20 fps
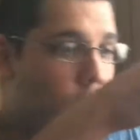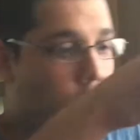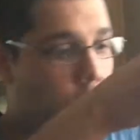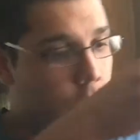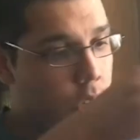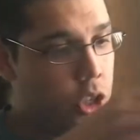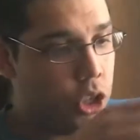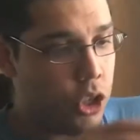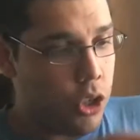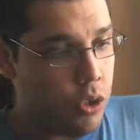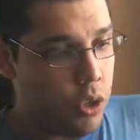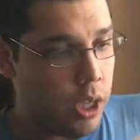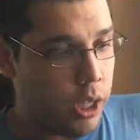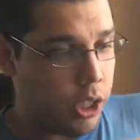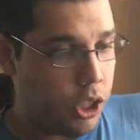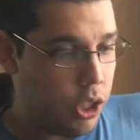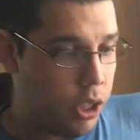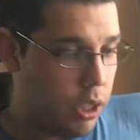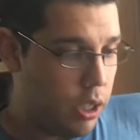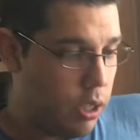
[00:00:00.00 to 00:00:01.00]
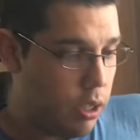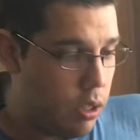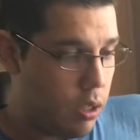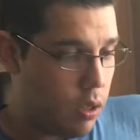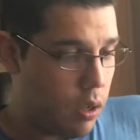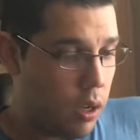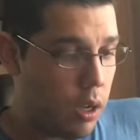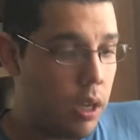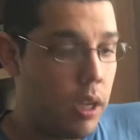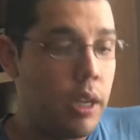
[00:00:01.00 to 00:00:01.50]
our instructions
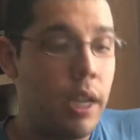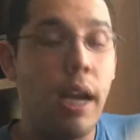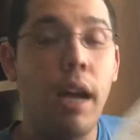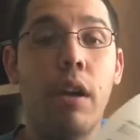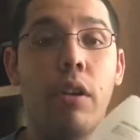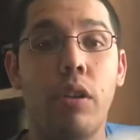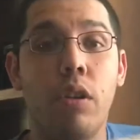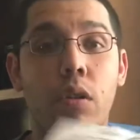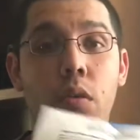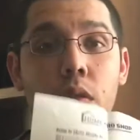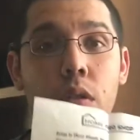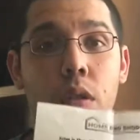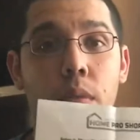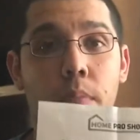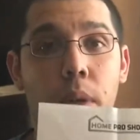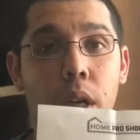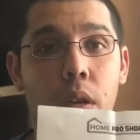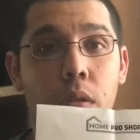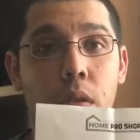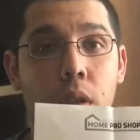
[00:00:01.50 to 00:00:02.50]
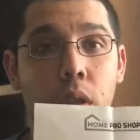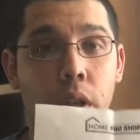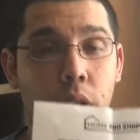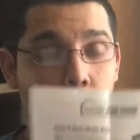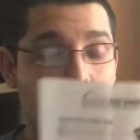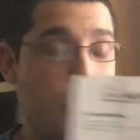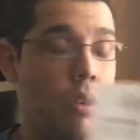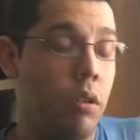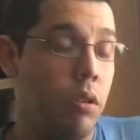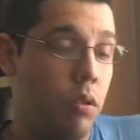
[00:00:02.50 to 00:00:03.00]
on how to use the bottle
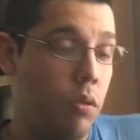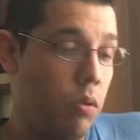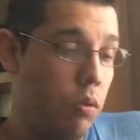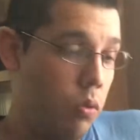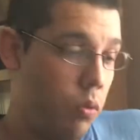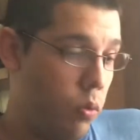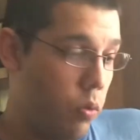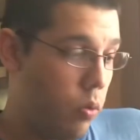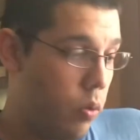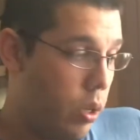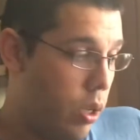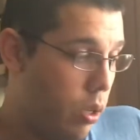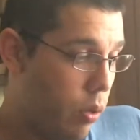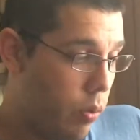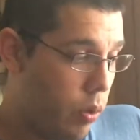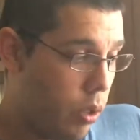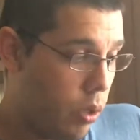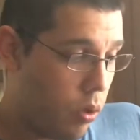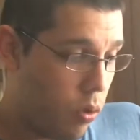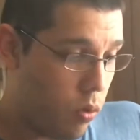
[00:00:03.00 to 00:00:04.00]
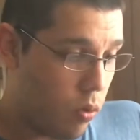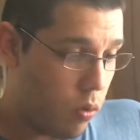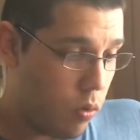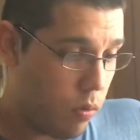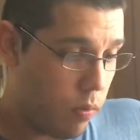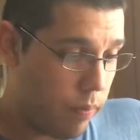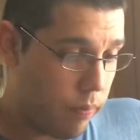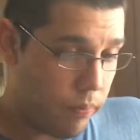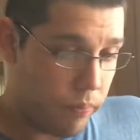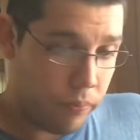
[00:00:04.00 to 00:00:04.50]
cutter. Really
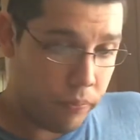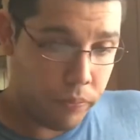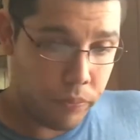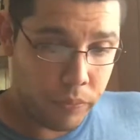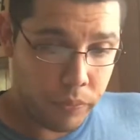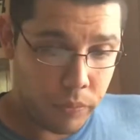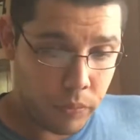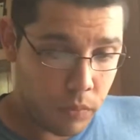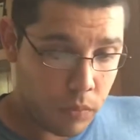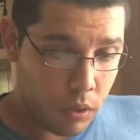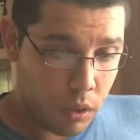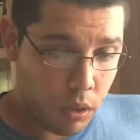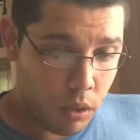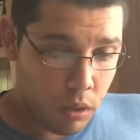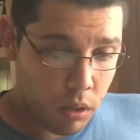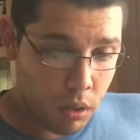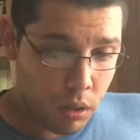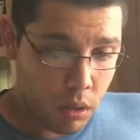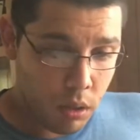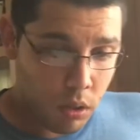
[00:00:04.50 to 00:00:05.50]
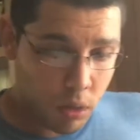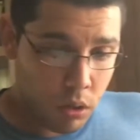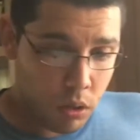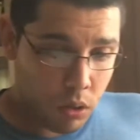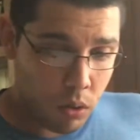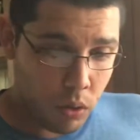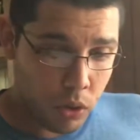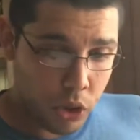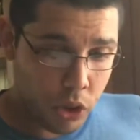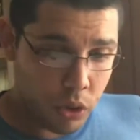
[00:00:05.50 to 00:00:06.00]
cool.
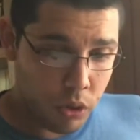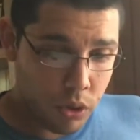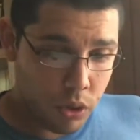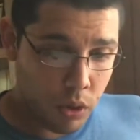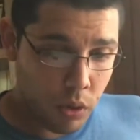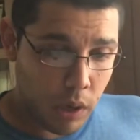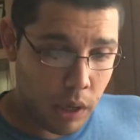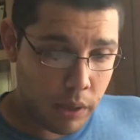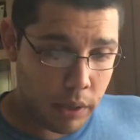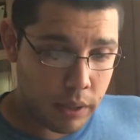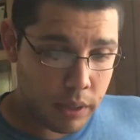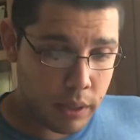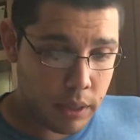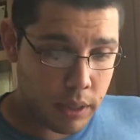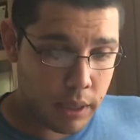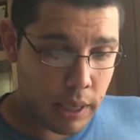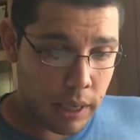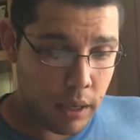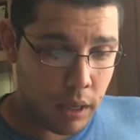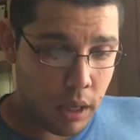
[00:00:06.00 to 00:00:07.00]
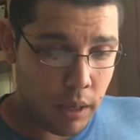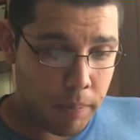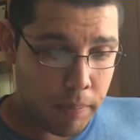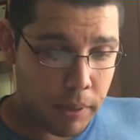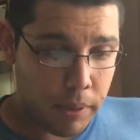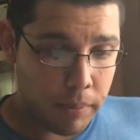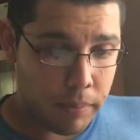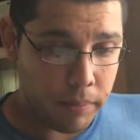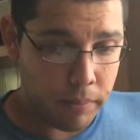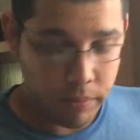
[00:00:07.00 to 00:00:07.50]
So it shows you how to set up,
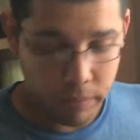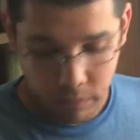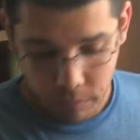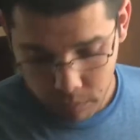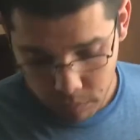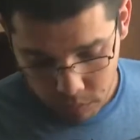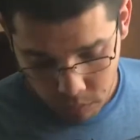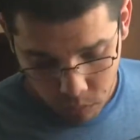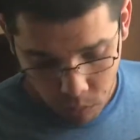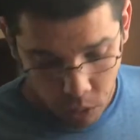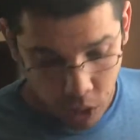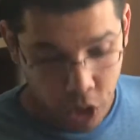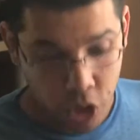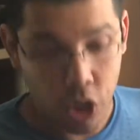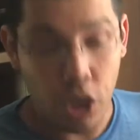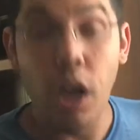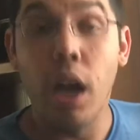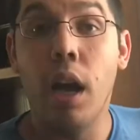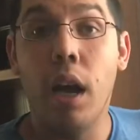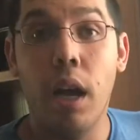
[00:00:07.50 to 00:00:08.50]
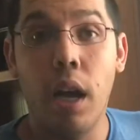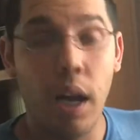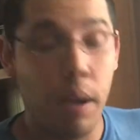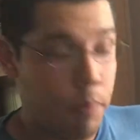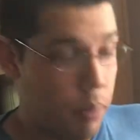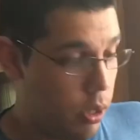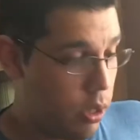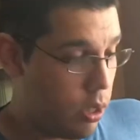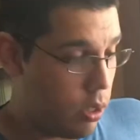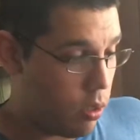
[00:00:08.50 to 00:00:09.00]
which I
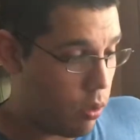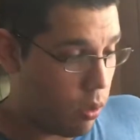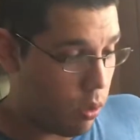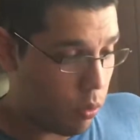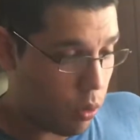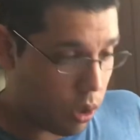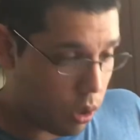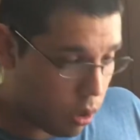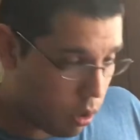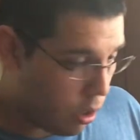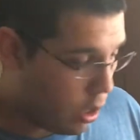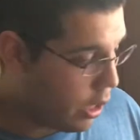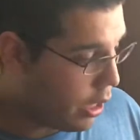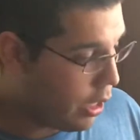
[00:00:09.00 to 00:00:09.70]
put this on wrong.